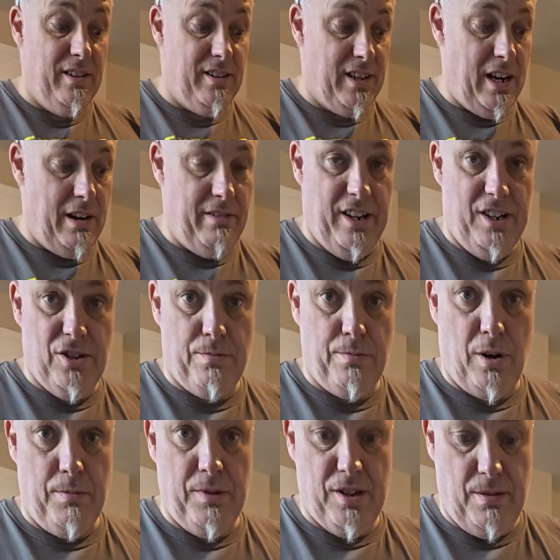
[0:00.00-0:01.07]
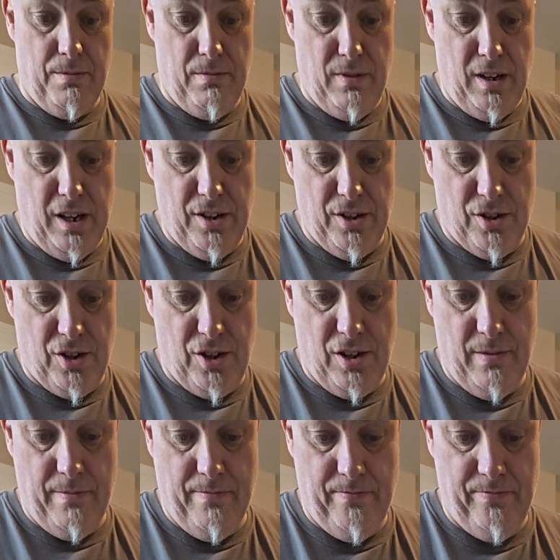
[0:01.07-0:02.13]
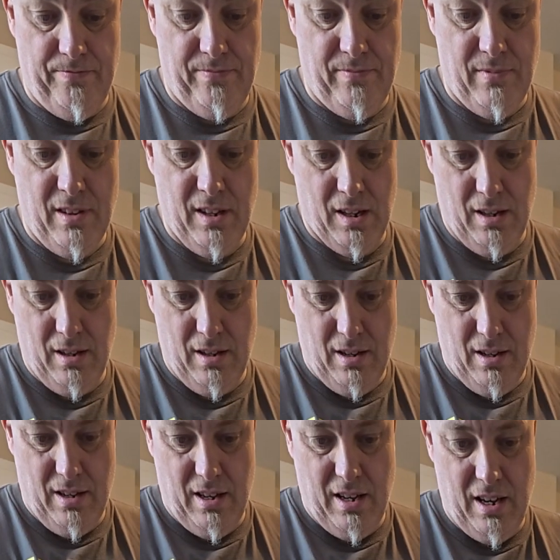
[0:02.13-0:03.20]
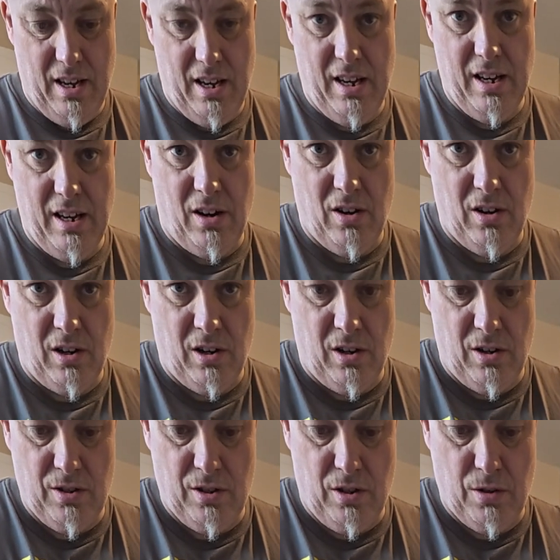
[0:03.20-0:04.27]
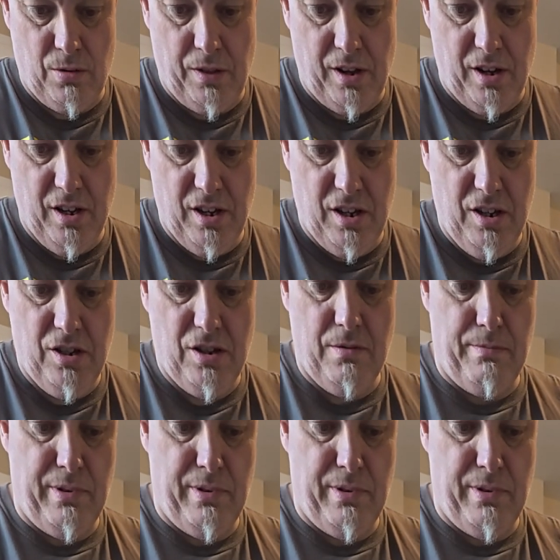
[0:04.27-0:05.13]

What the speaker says: Kerry just brought me some lunch. A hot dog with onions and